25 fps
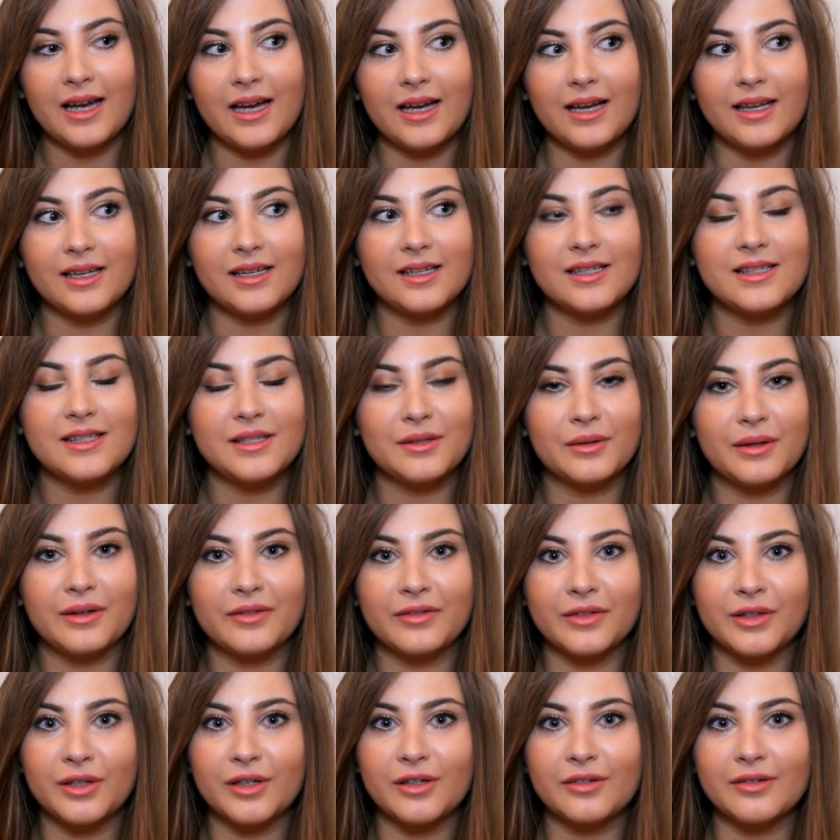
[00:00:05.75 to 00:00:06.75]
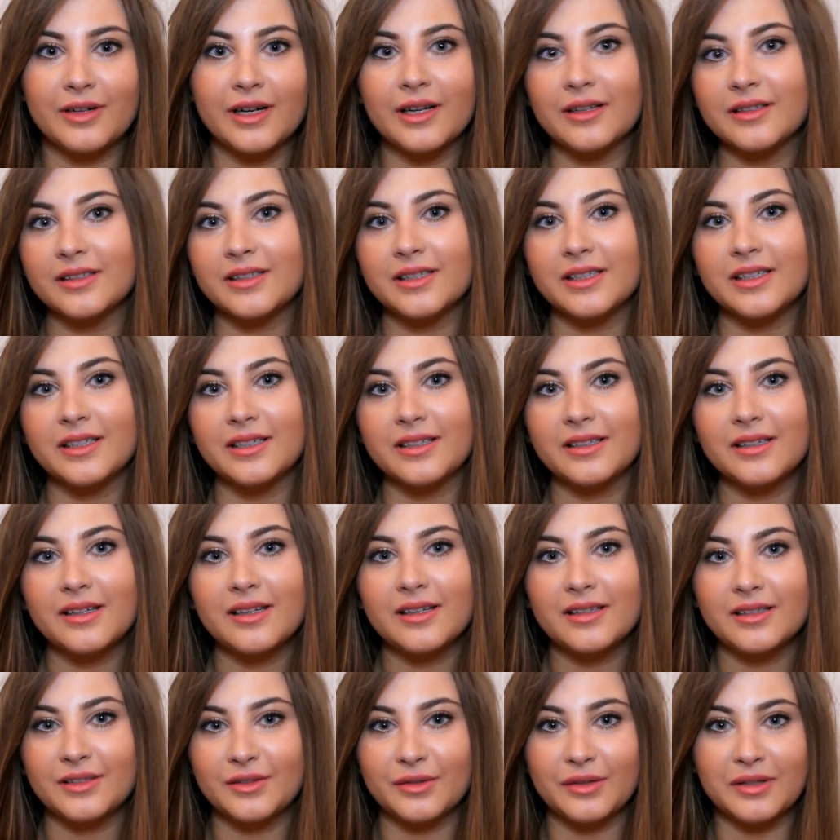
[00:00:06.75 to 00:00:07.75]
and I still haven't got around
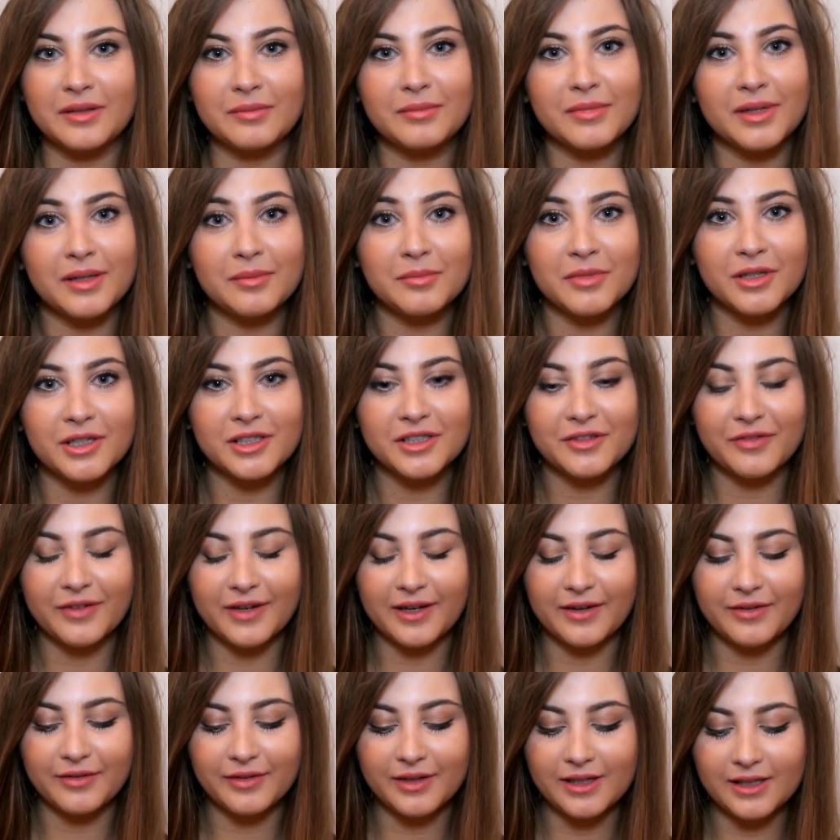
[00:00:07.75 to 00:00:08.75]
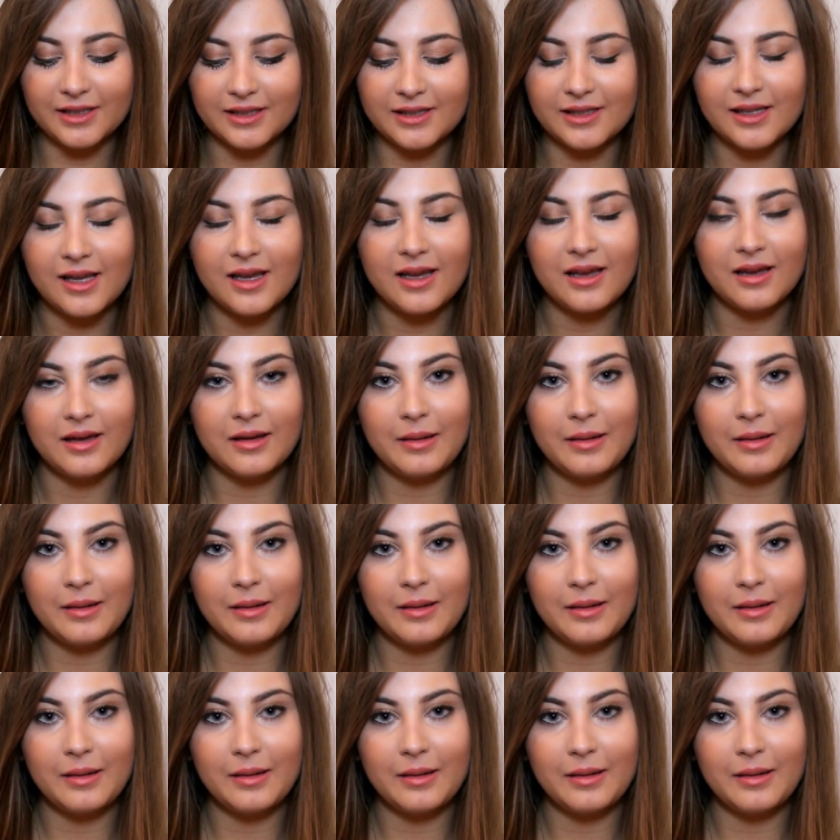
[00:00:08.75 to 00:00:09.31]
to doing my March favourites,